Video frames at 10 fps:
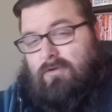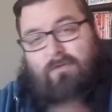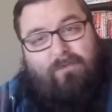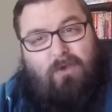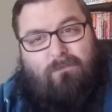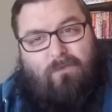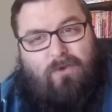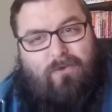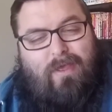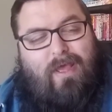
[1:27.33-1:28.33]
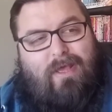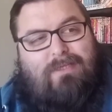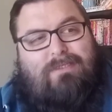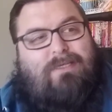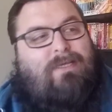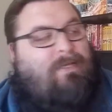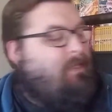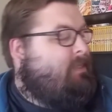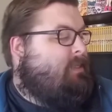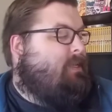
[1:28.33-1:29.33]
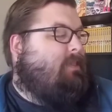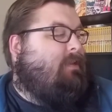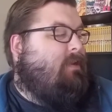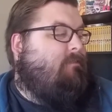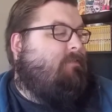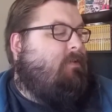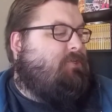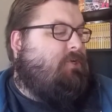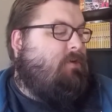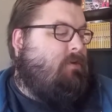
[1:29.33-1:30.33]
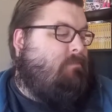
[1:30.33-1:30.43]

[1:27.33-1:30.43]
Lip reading: a review for you guys in the near future.